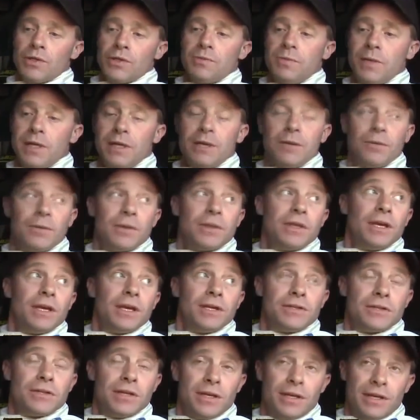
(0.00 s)
speaking with the
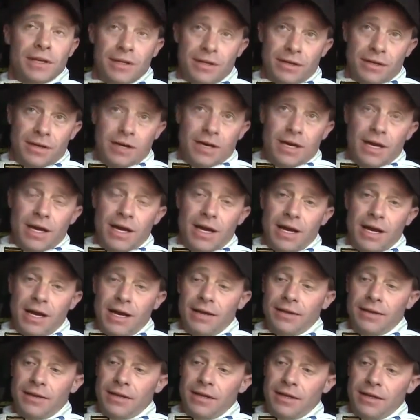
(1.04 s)
engineer
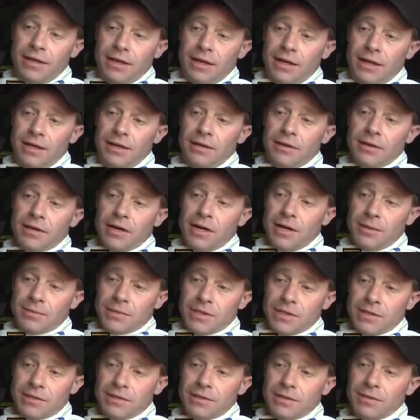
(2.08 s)
on the intercom
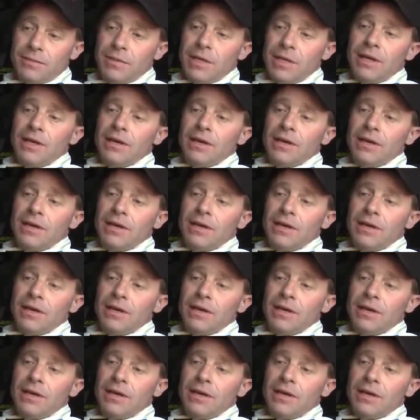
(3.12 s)
system,